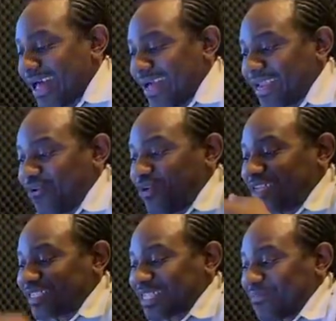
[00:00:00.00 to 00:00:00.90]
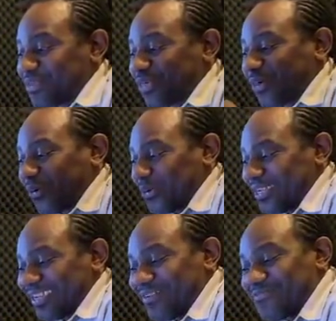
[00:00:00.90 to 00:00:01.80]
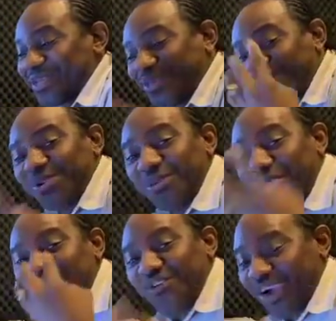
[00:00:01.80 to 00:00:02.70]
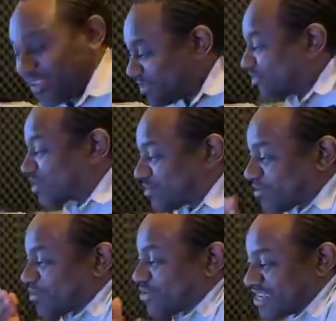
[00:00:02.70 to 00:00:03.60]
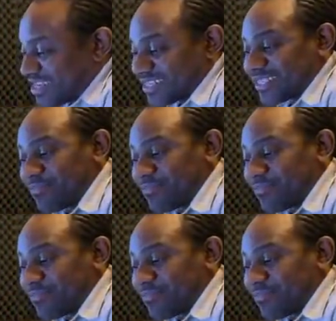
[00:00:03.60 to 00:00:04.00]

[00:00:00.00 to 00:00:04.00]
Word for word: And I register my tune. My tune on my vocal, my tune on my release.